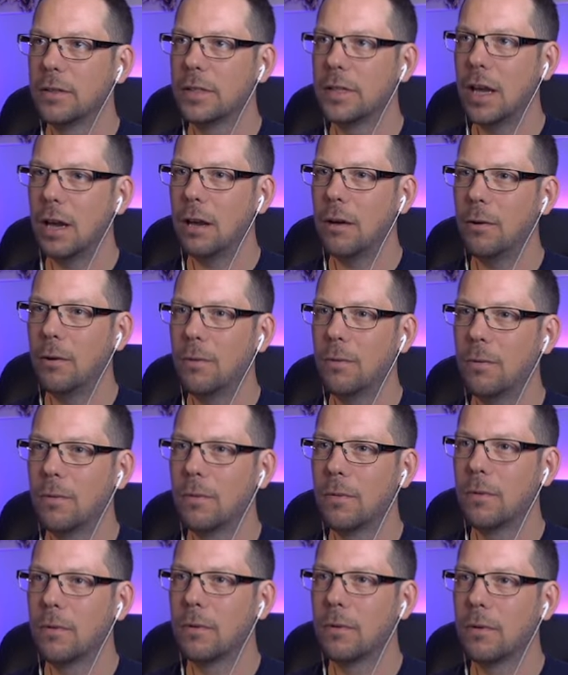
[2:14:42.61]
So
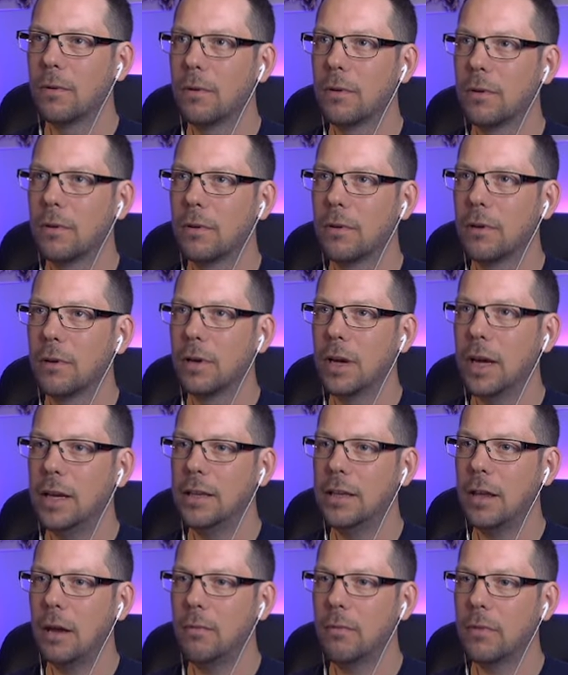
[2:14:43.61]
I
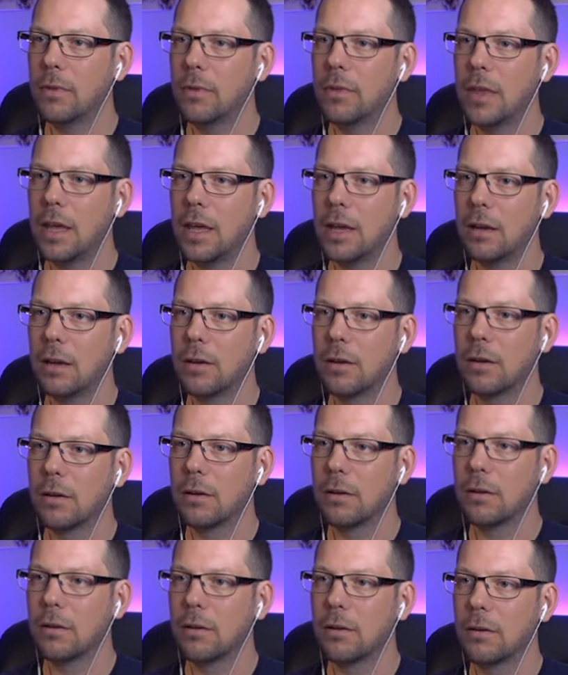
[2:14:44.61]
don't think
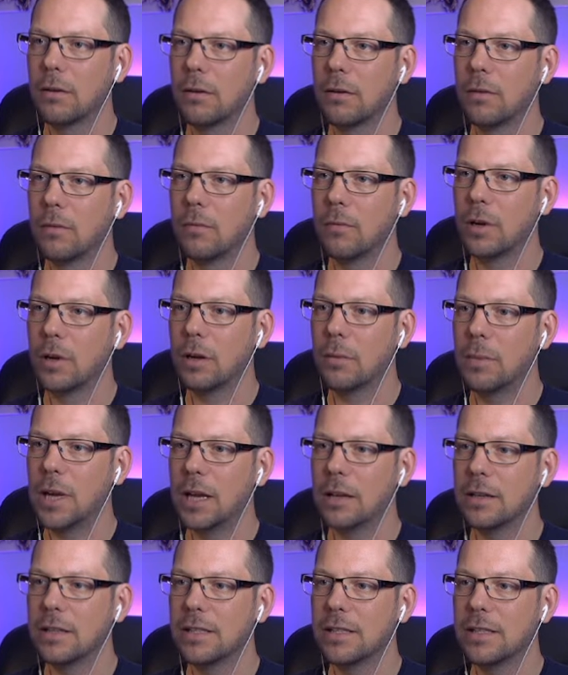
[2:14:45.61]
we're going to be
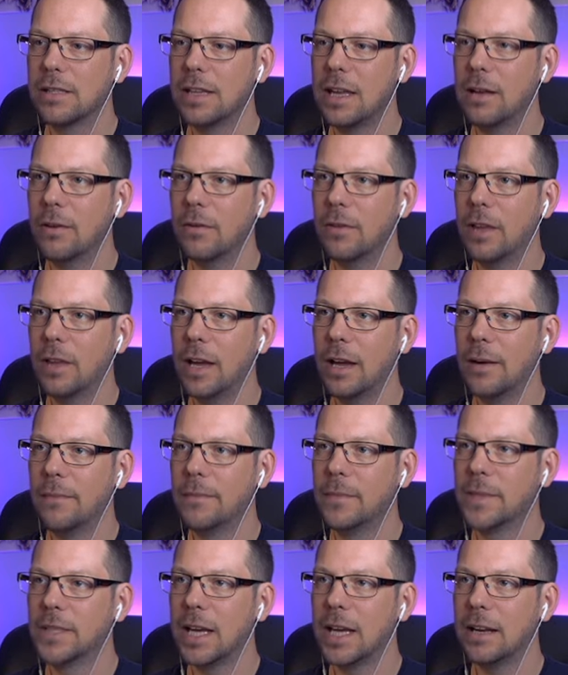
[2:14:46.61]
able to steal that,
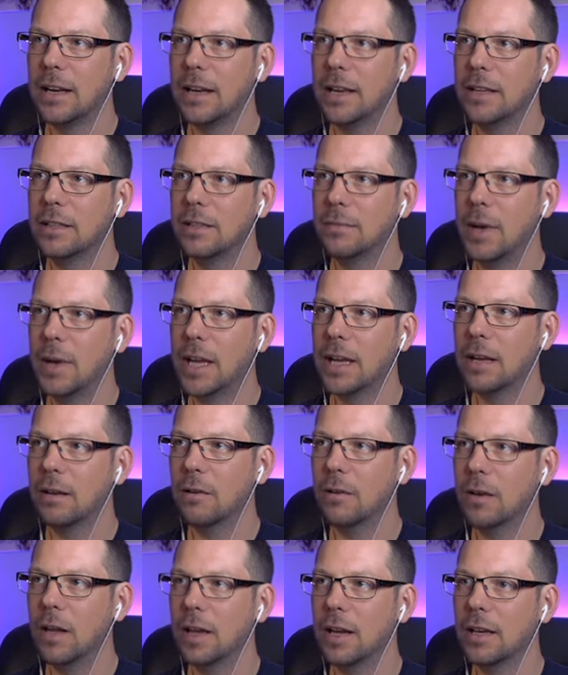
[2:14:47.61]
sadly, to make it
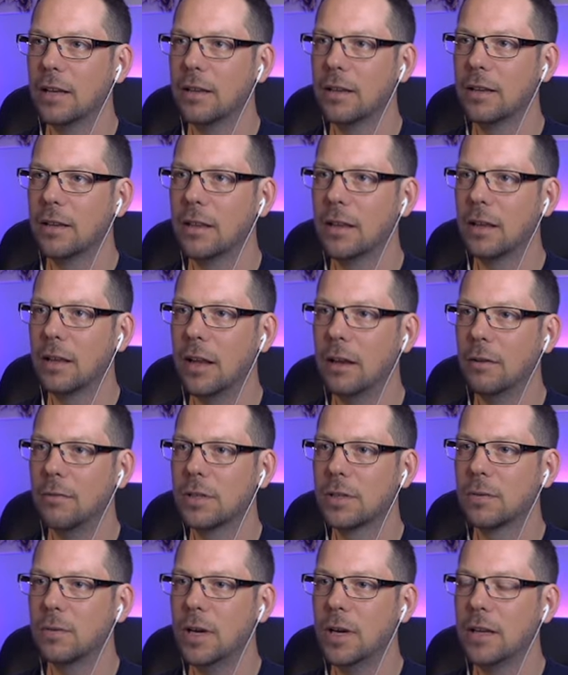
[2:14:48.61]
look like the glow
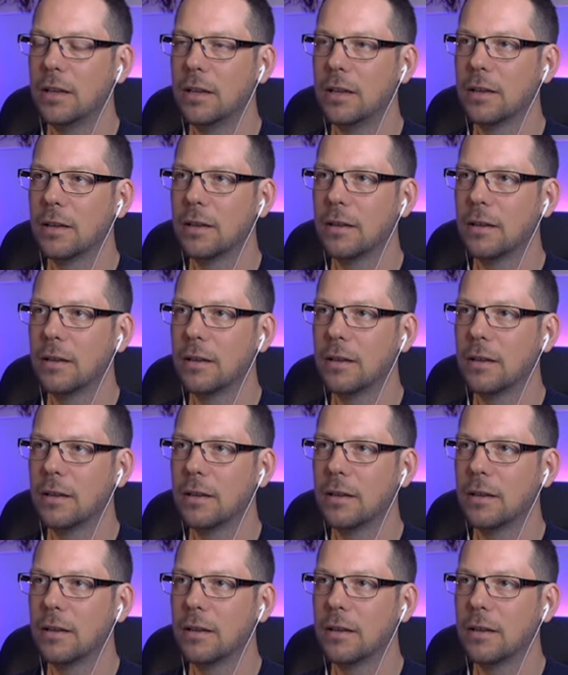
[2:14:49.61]
squid.